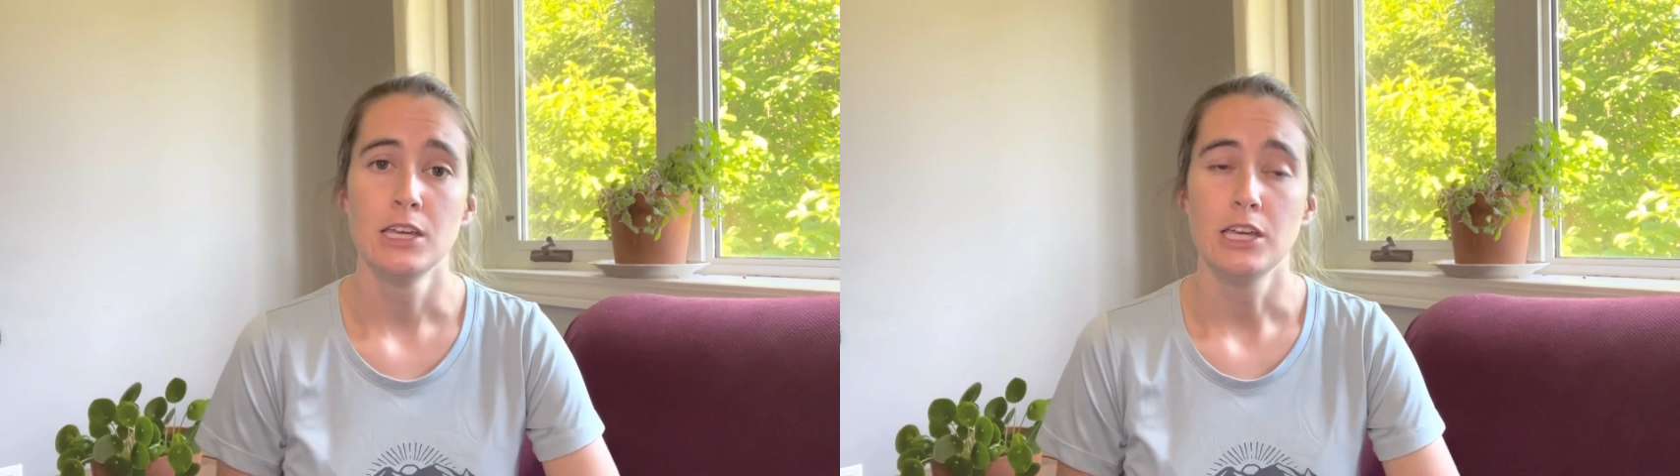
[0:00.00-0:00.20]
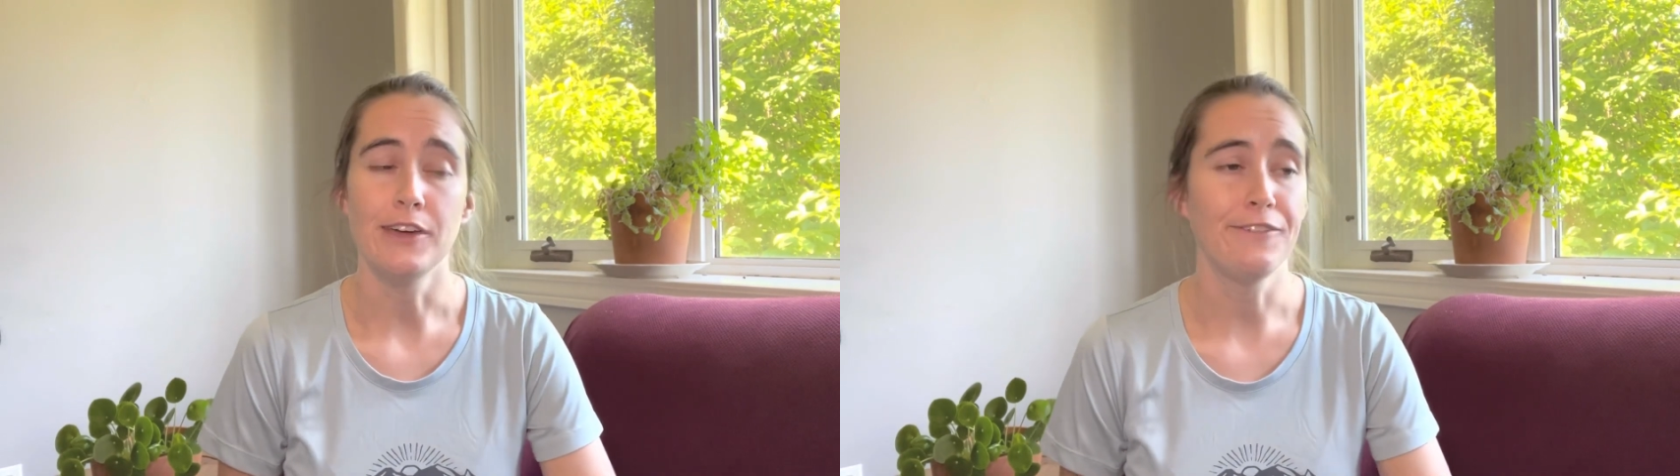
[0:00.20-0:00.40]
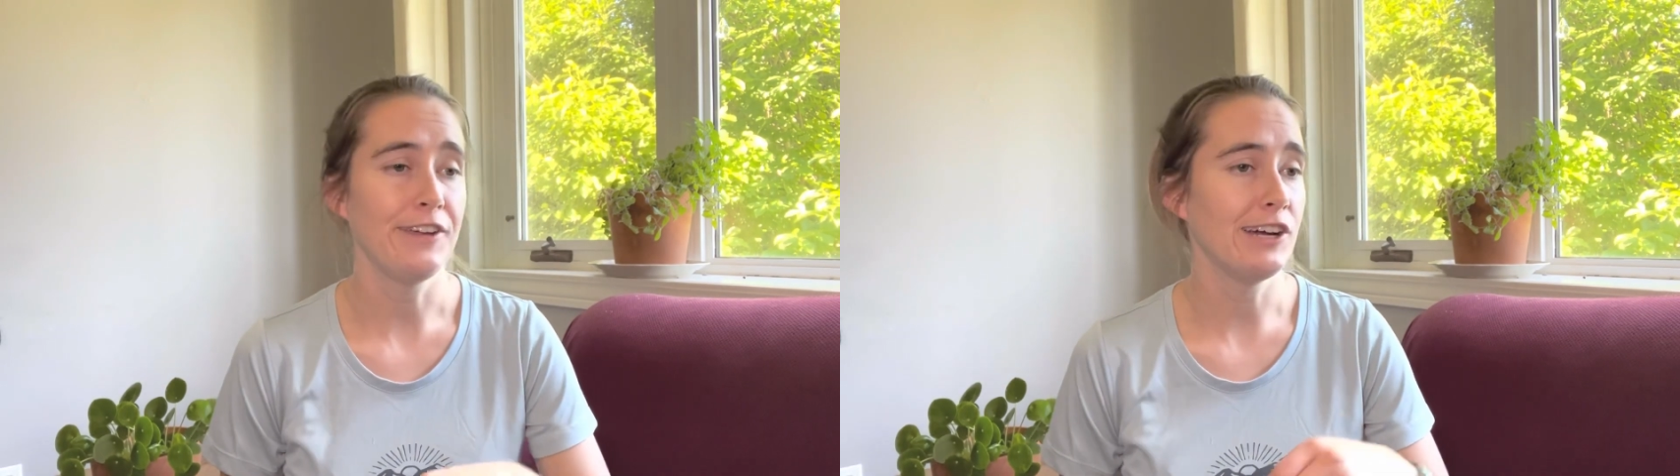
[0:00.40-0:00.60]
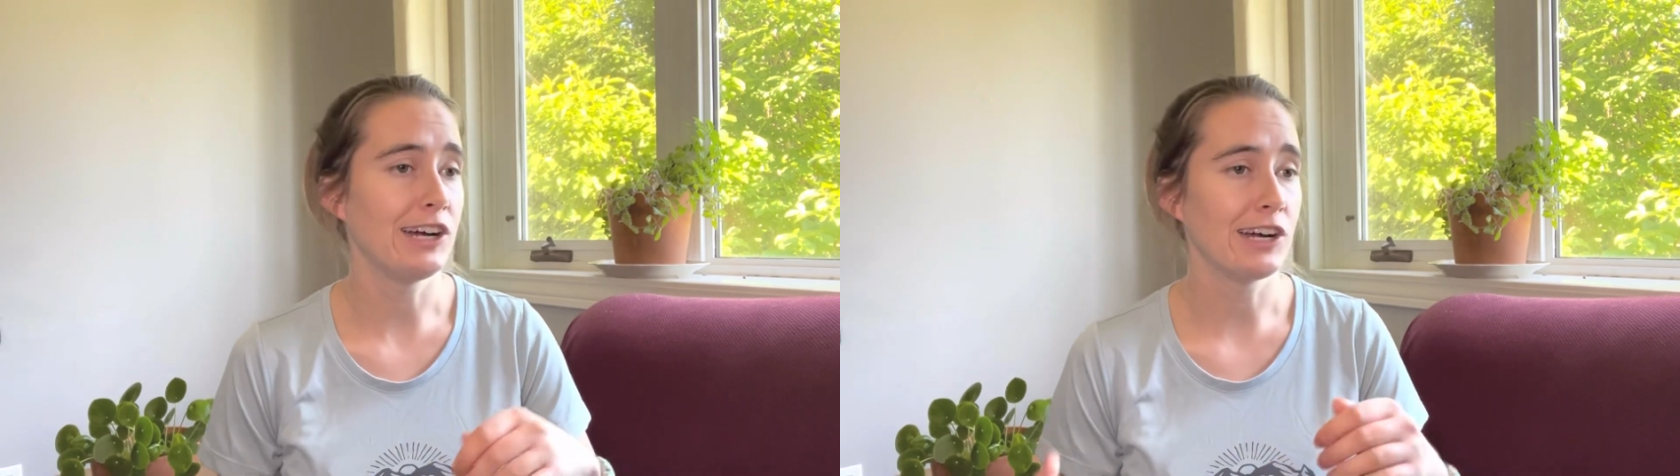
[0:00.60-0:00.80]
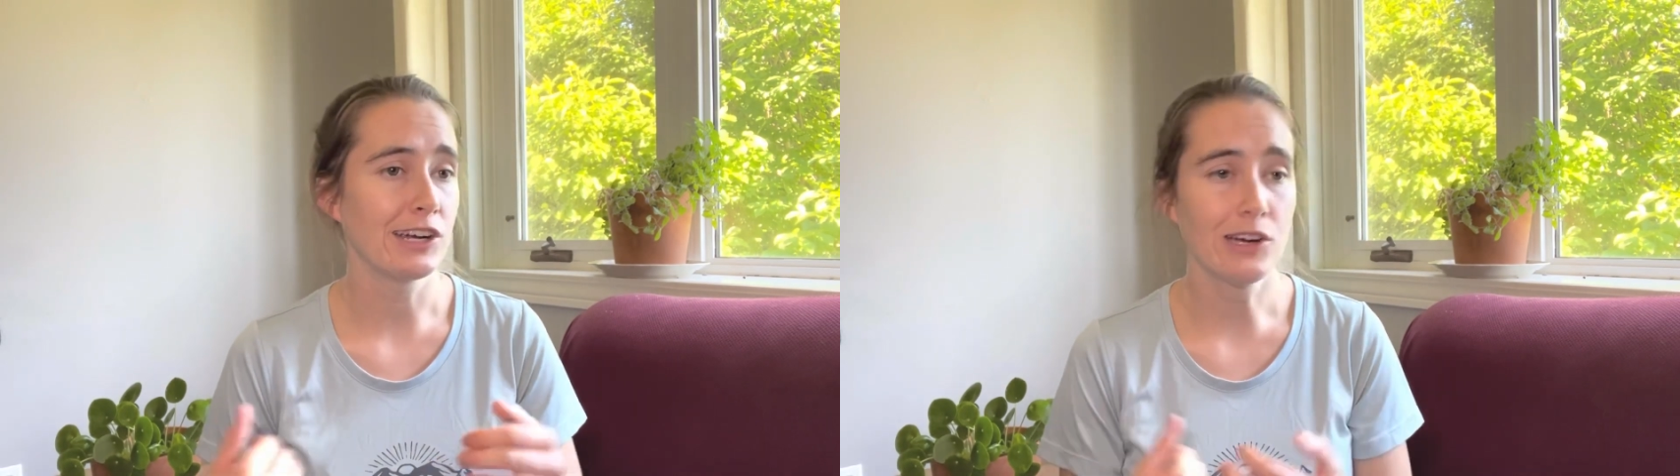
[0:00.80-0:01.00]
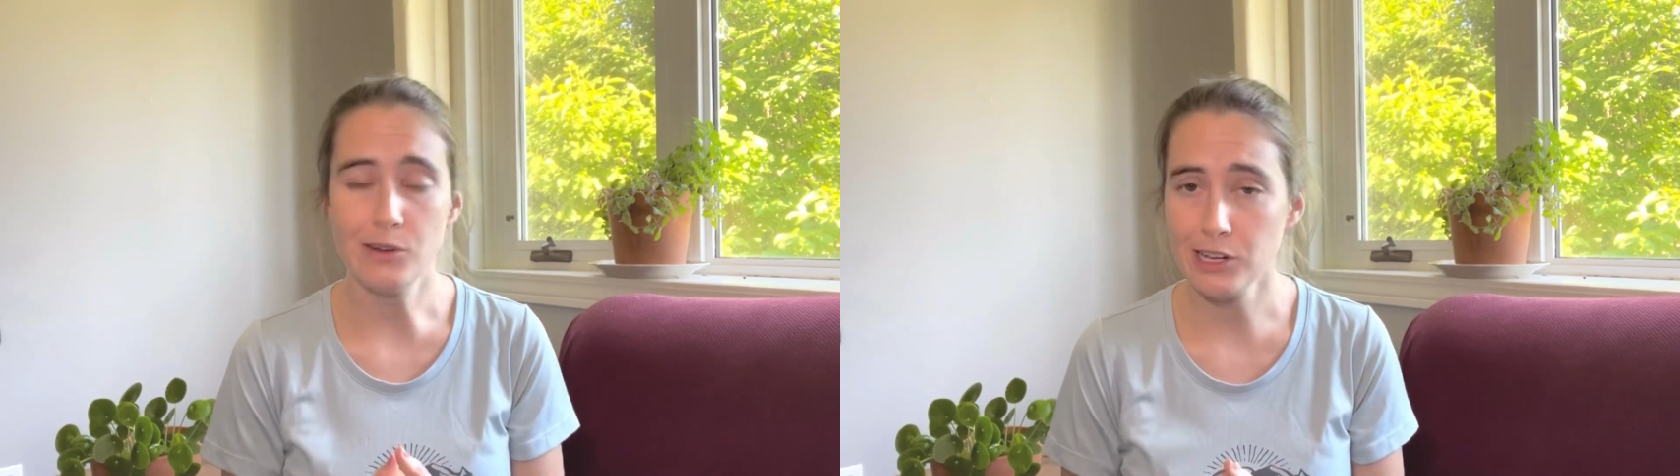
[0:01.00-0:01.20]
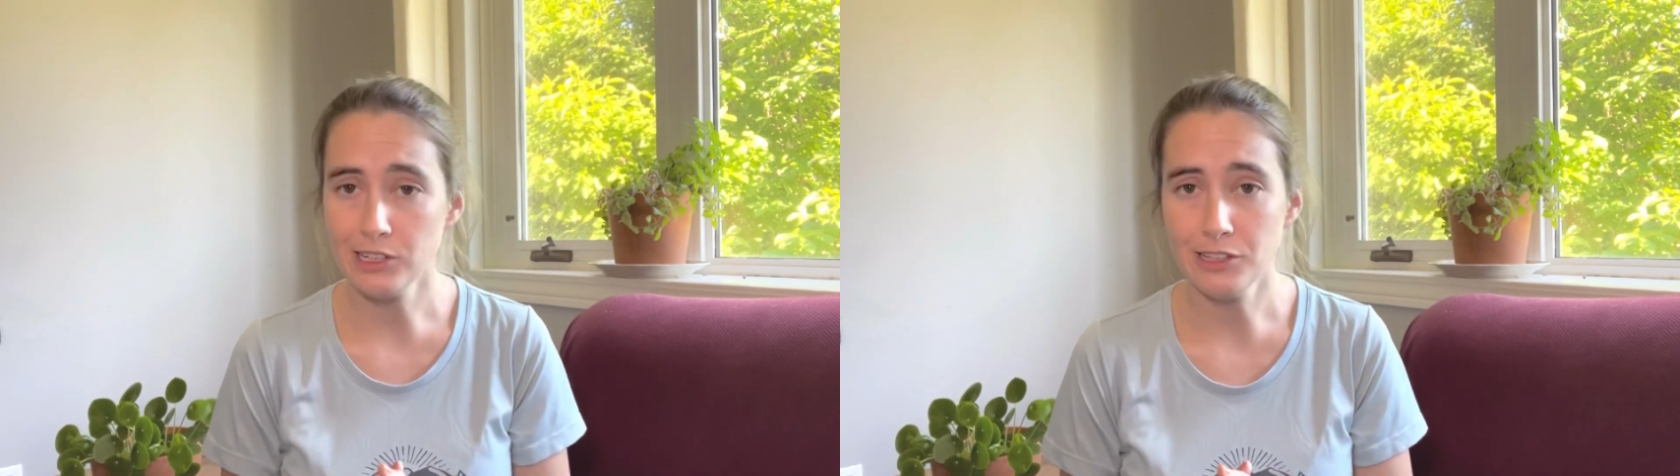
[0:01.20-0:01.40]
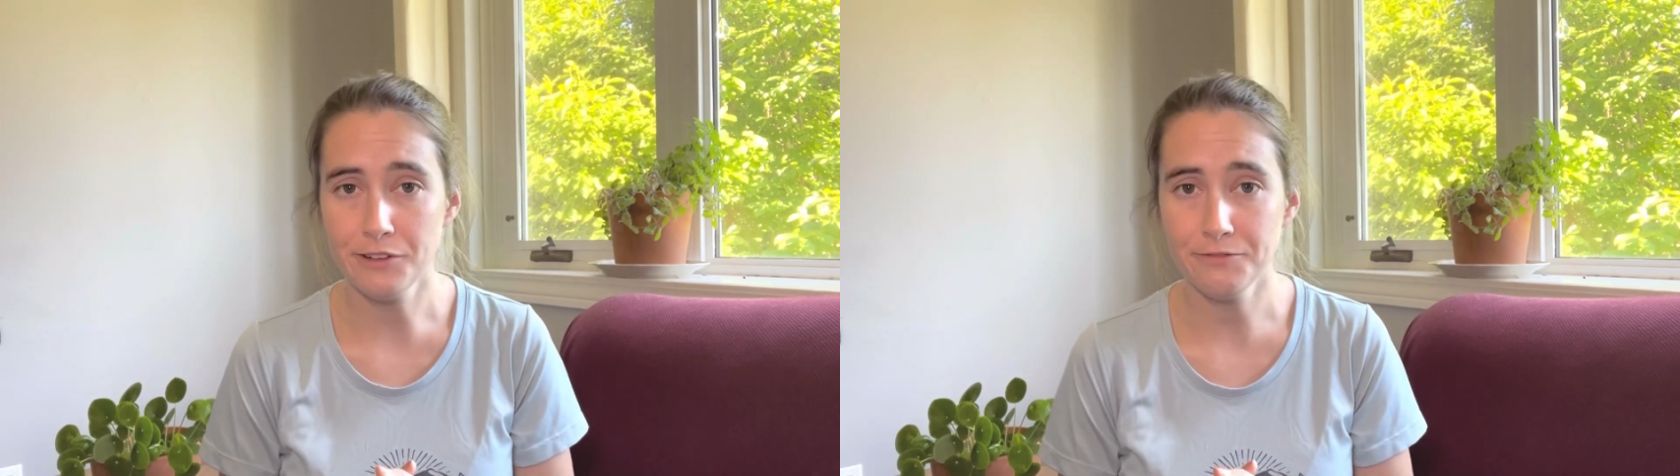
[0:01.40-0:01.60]
if you're going
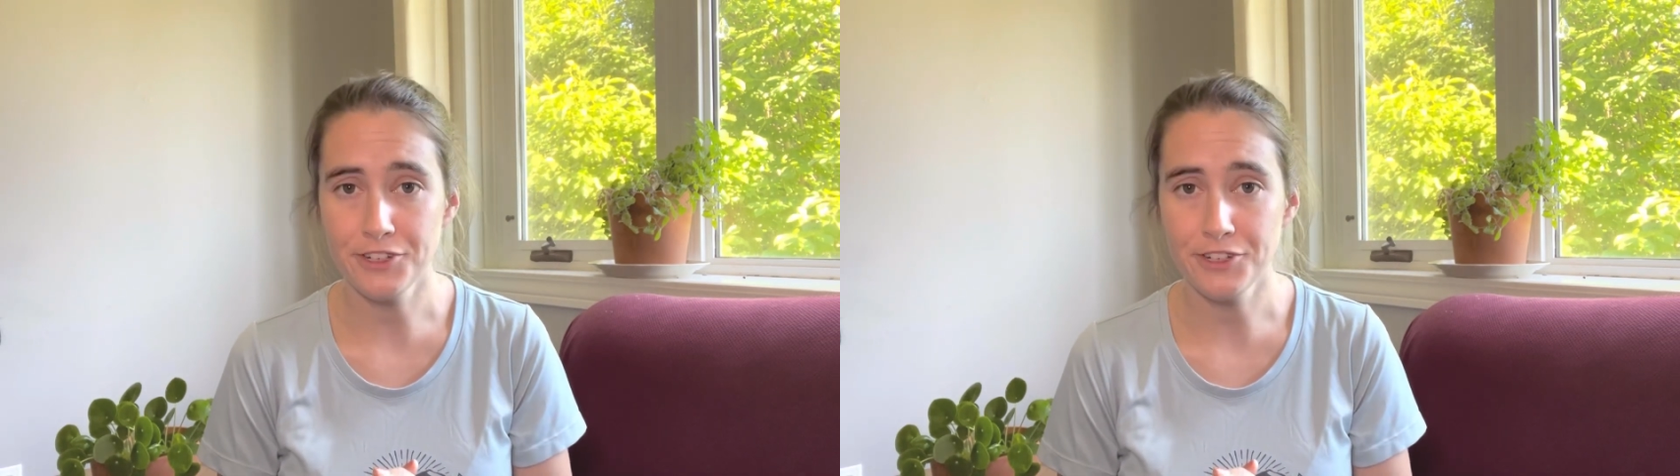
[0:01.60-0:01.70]
alone